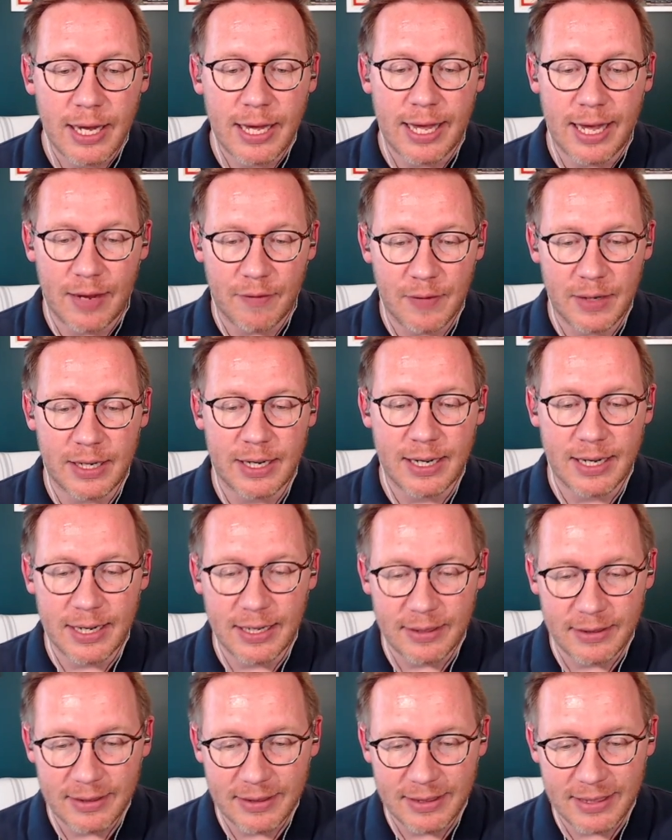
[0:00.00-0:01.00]
if he
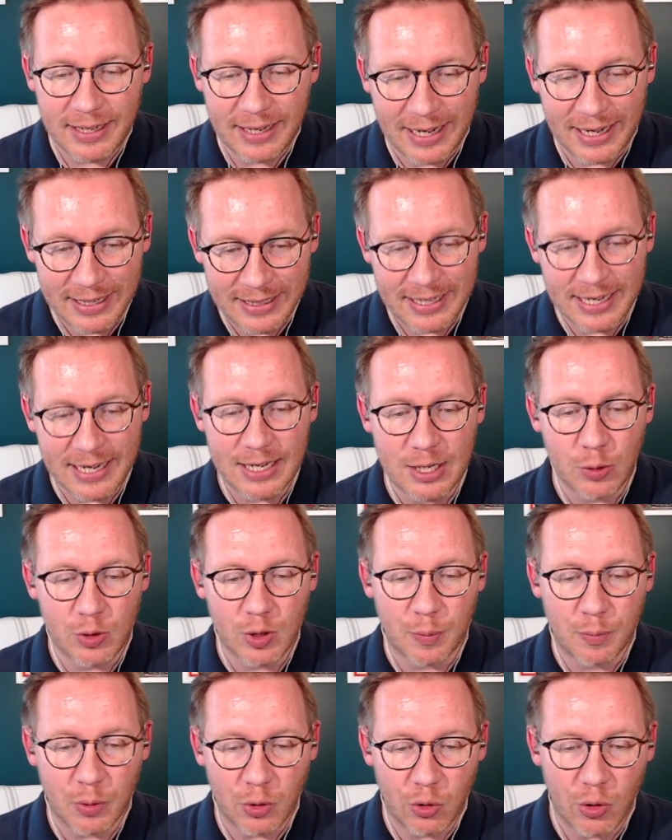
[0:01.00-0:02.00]
can continue to
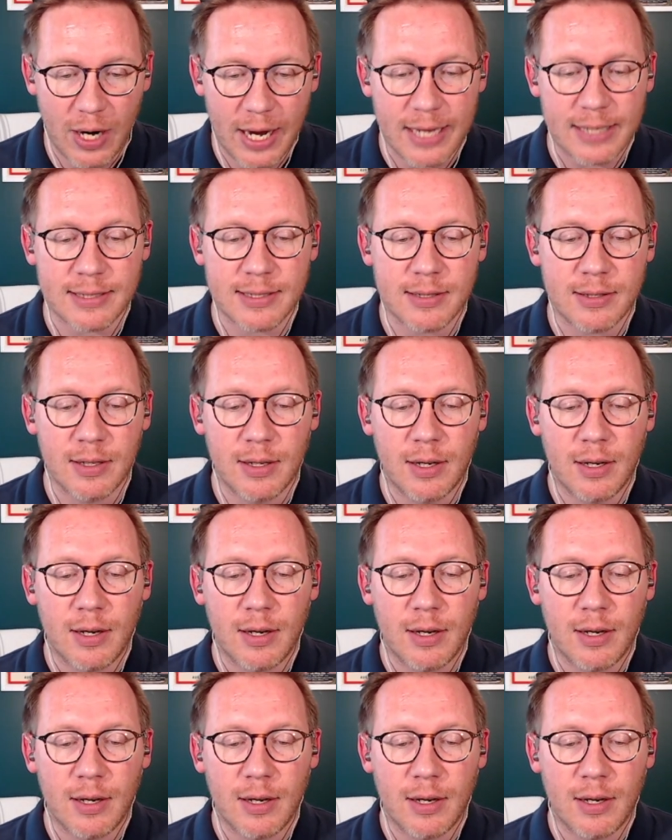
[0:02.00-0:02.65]
progress.